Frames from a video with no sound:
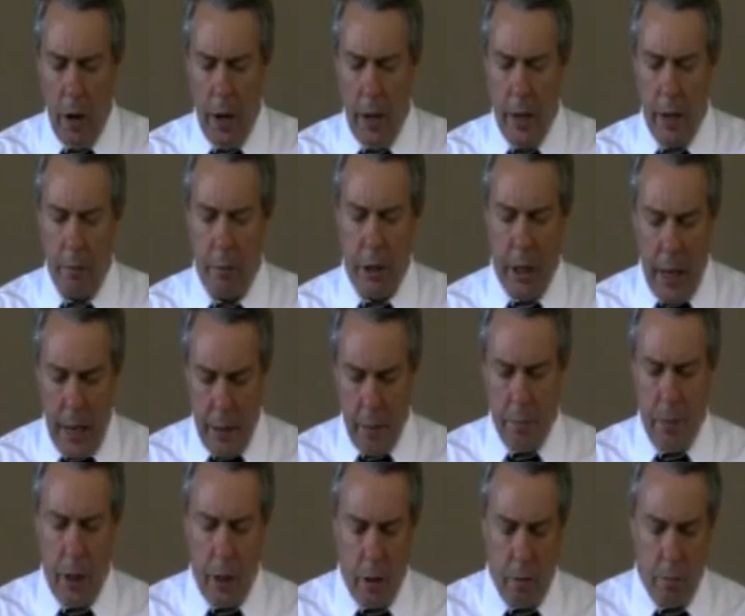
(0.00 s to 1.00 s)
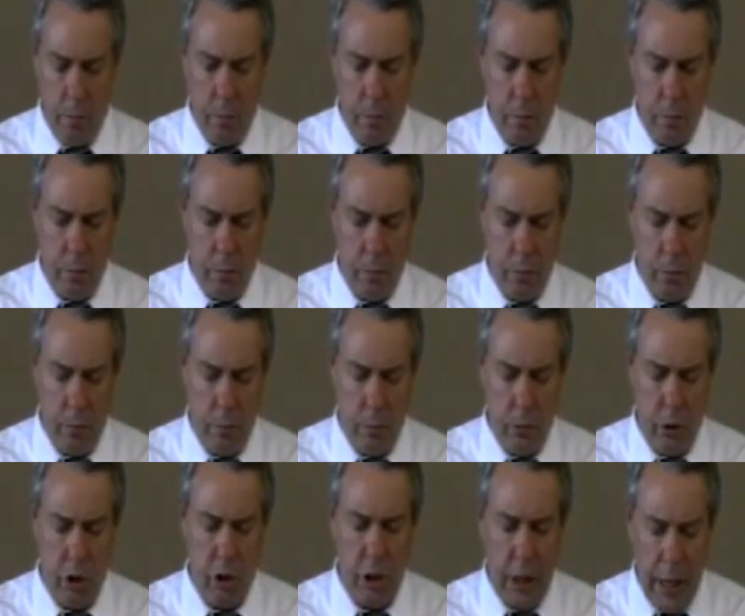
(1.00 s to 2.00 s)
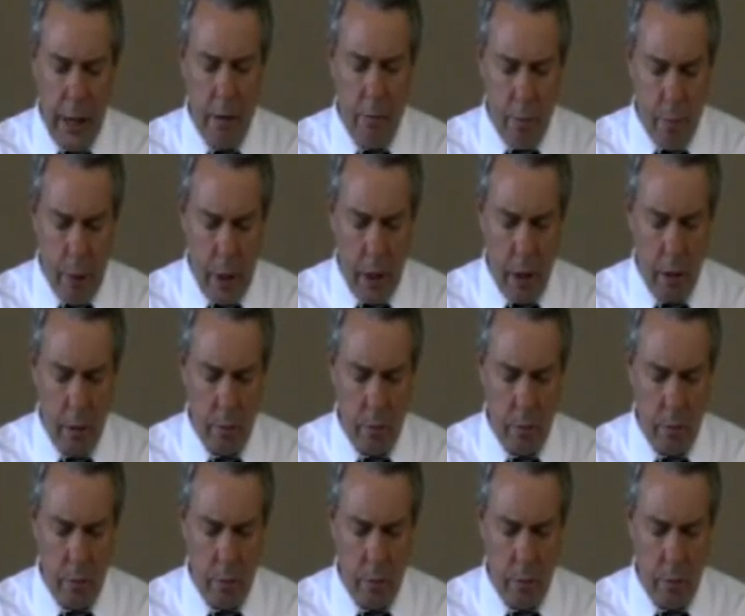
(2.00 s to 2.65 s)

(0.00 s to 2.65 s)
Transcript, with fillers: I am. Take me. Save me.